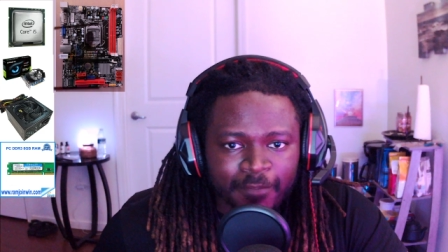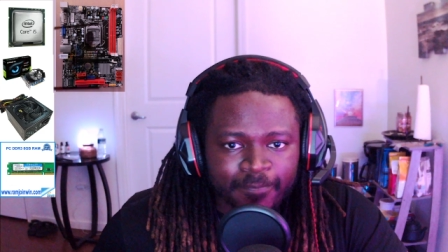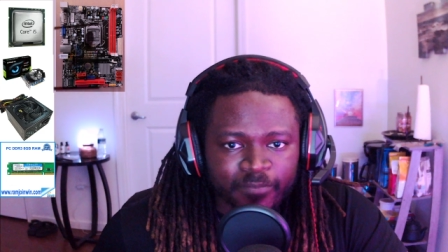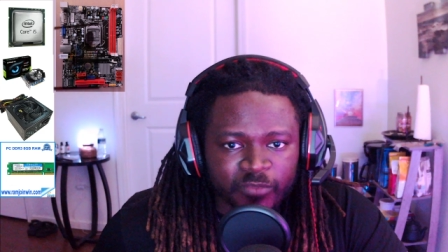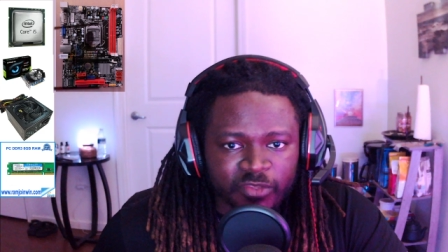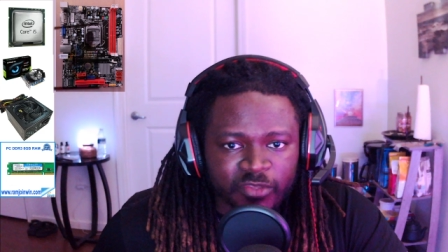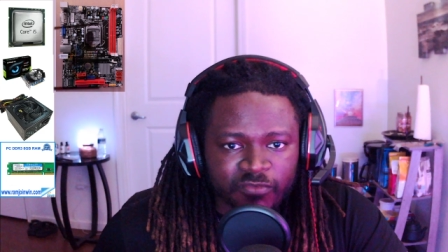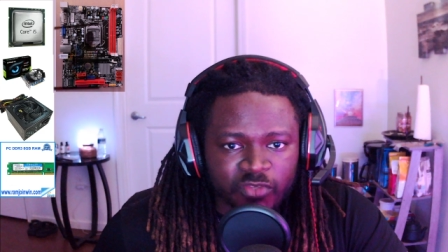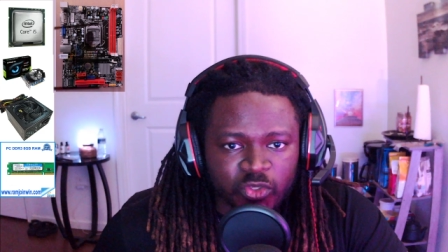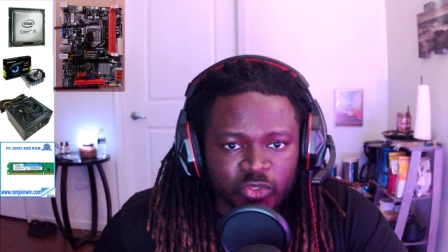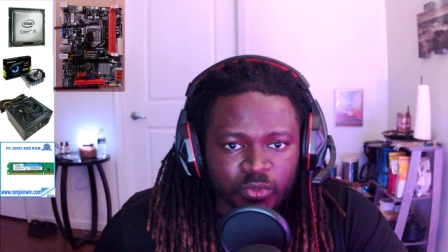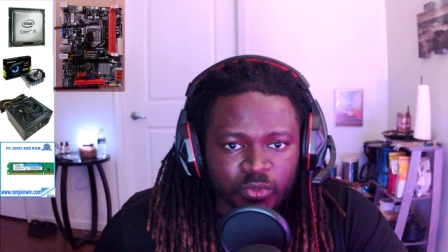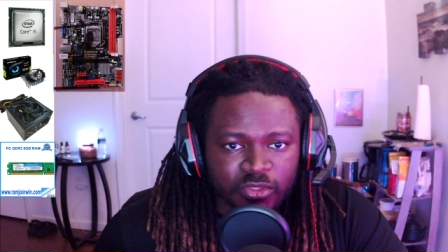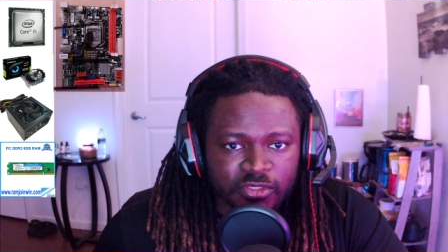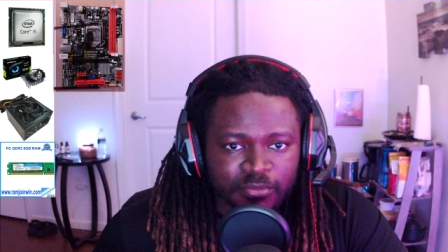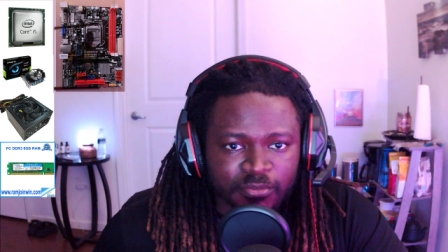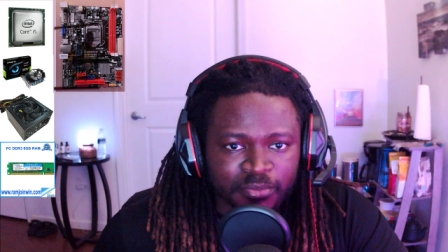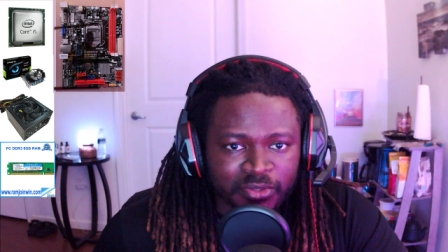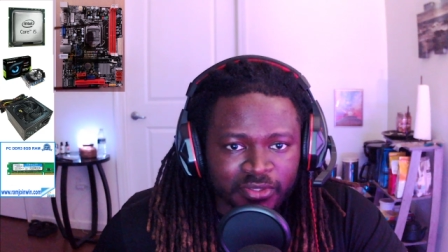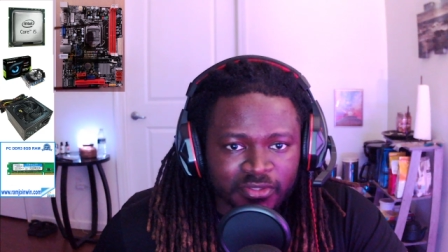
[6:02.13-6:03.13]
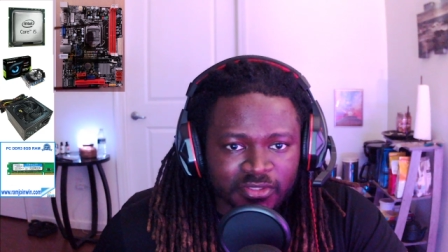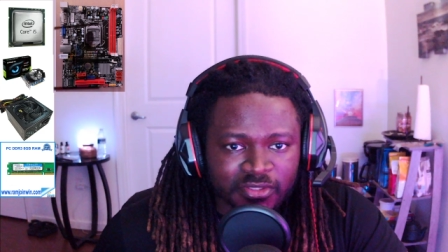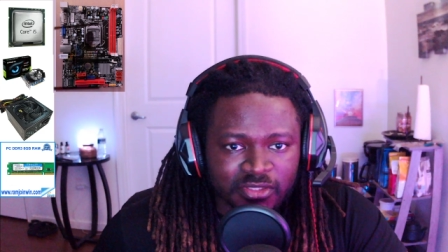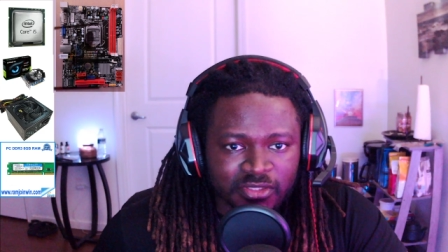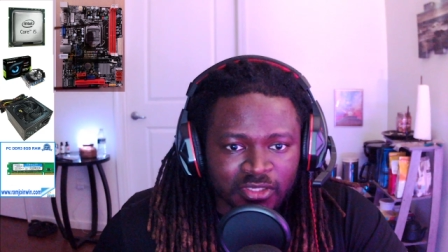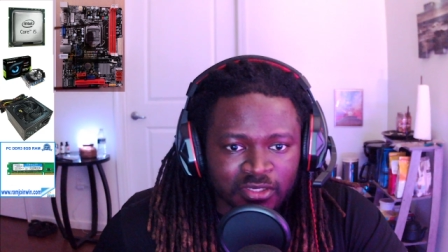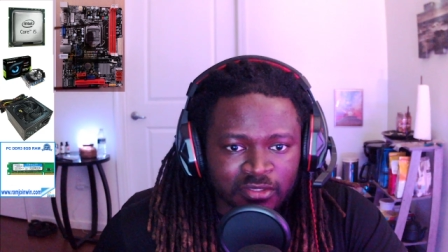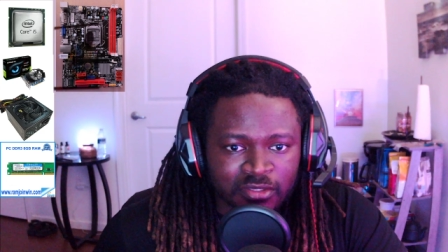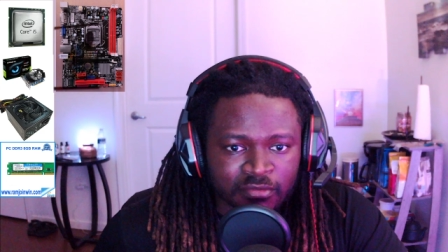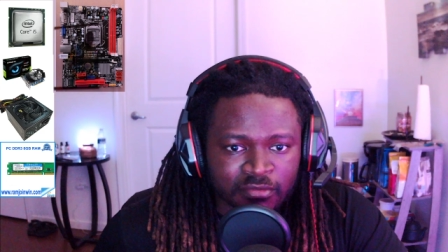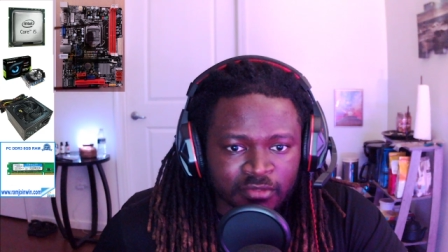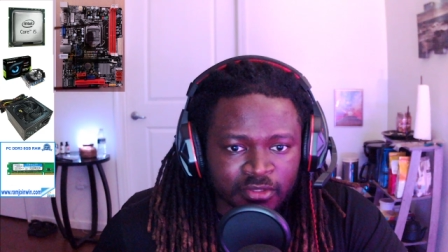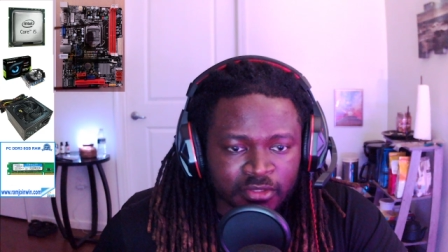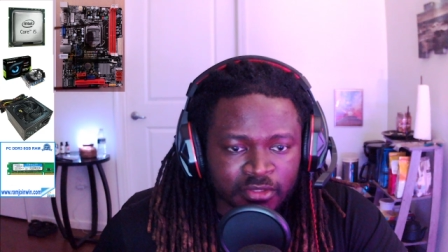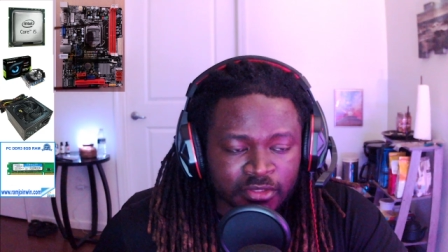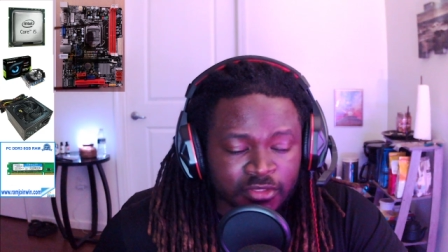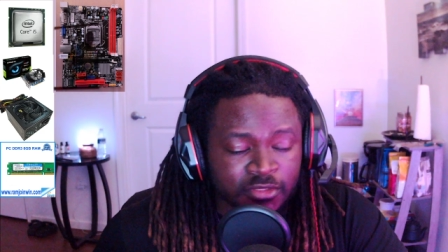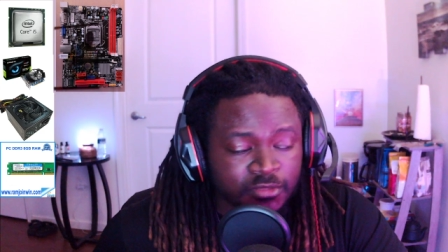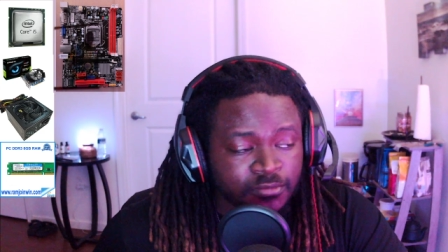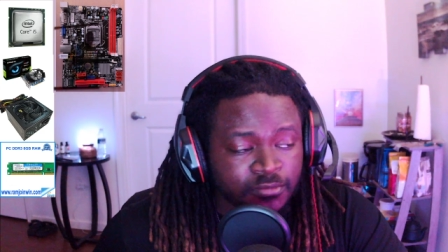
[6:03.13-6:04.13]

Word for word: if you were to purchase all of this